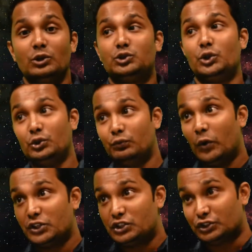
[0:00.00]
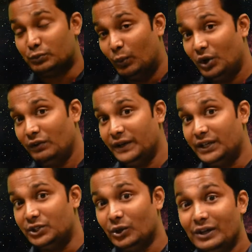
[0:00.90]
So you watch a small
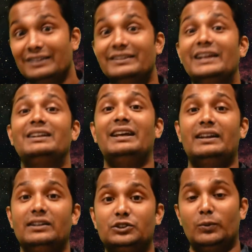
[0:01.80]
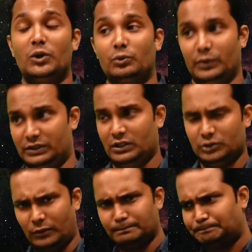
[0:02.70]
video, then take a small quiz. So